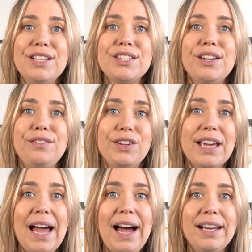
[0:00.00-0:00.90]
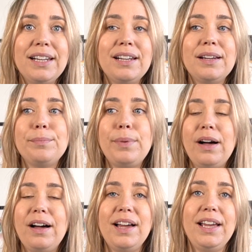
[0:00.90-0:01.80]
So if you can
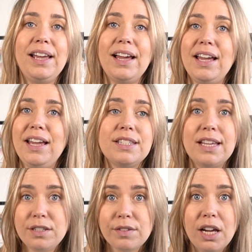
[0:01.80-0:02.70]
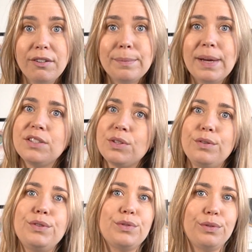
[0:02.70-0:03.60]
buy a set of colouring
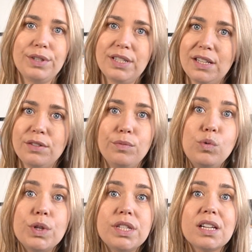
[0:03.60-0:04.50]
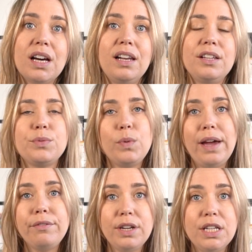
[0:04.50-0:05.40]
pencils or a set of watercolours,
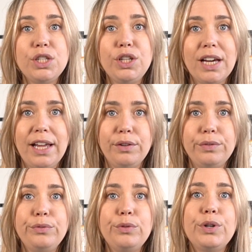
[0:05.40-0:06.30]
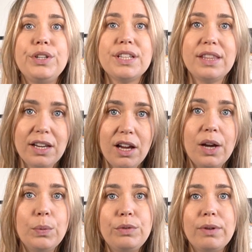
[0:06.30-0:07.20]
whatever it is you can afford, then
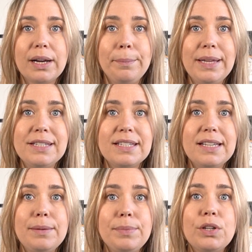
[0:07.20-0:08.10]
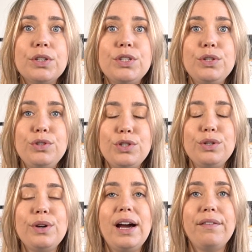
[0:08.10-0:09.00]
I would recommend it because you
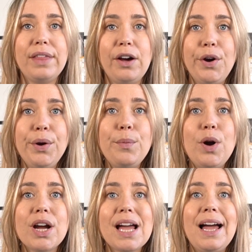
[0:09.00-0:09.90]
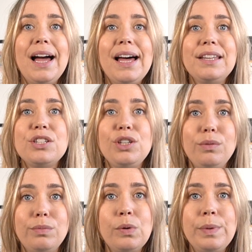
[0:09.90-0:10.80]
do have that homework and
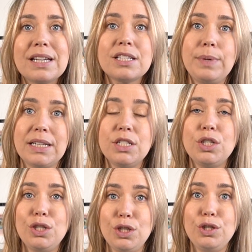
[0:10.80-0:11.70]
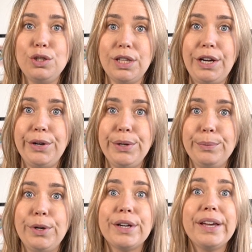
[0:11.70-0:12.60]
you will be expected to do that
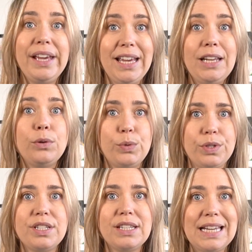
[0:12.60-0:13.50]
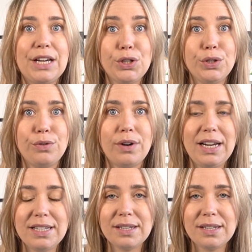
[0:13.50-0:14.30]
homework in order to get a good grade.